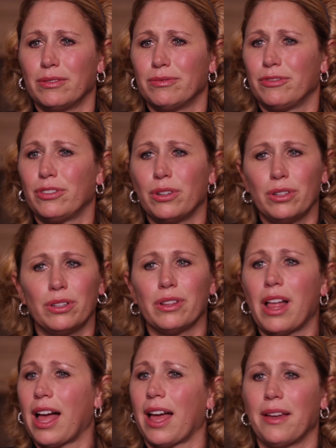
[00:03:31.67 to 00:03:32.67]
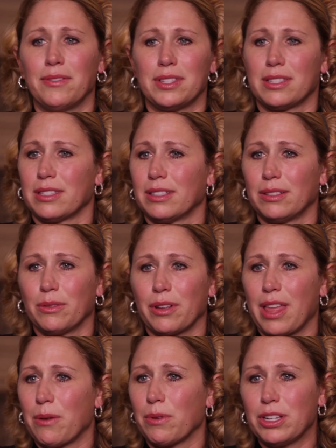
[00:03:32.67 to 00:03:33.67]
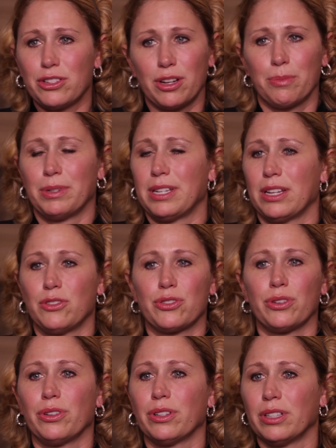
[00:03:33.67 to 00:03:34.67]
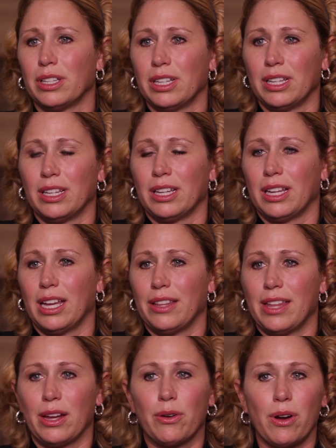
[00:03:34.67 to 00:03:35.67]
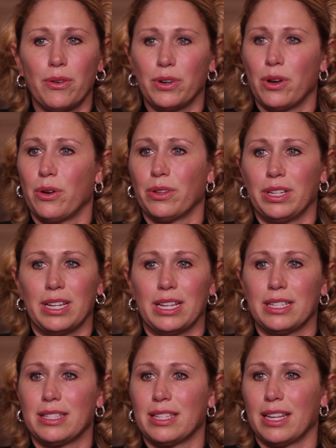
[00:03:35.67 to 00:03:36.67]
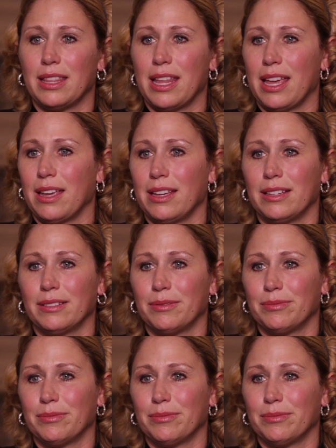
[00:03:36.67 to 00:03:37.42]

full lives where they reach their potential and they grow in holiness and they